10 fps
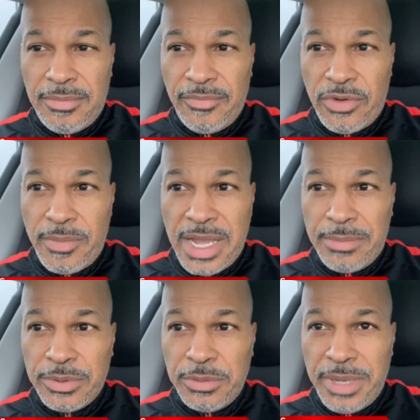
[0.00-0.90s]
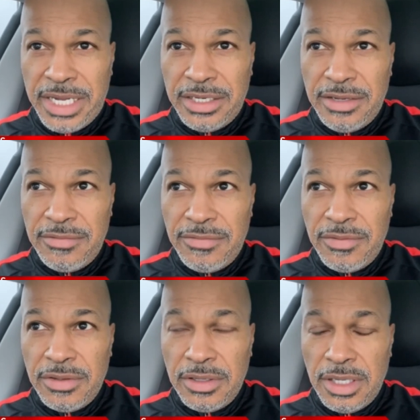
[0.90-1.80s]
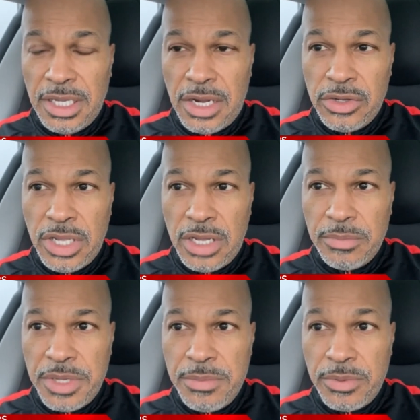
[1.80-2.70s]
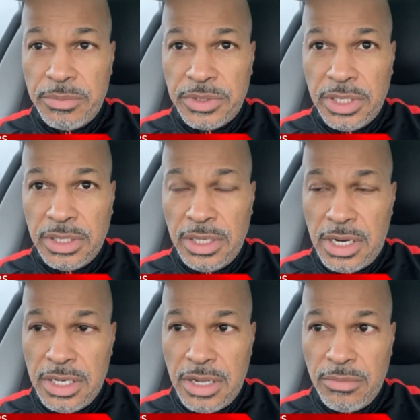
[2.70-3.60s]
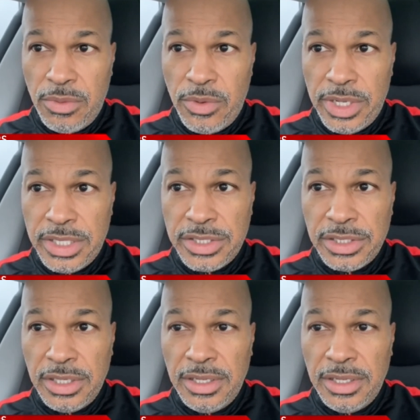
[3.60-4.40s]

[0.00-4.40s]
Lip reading: From my perspective, our young people, particularly our young boys,